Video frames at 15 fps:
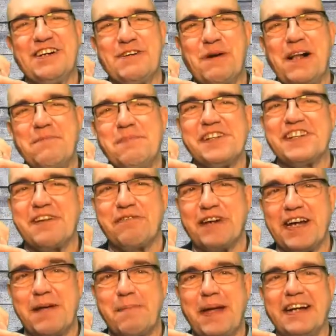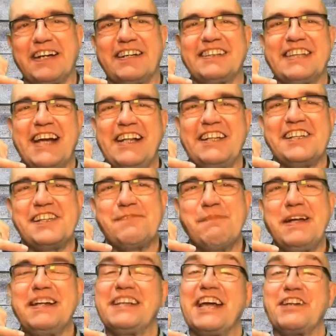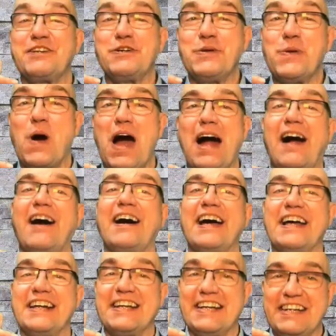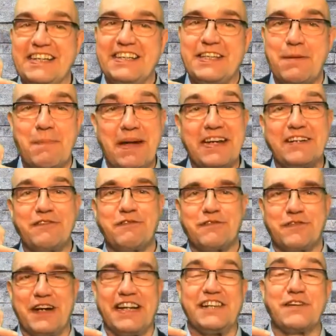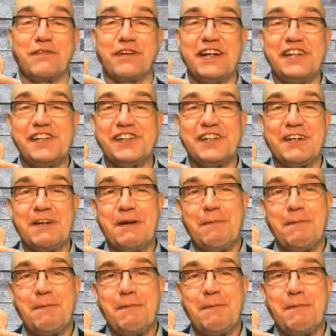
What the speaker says: Well, Mr. Vannebecker tells me that you are an intimate friend of his.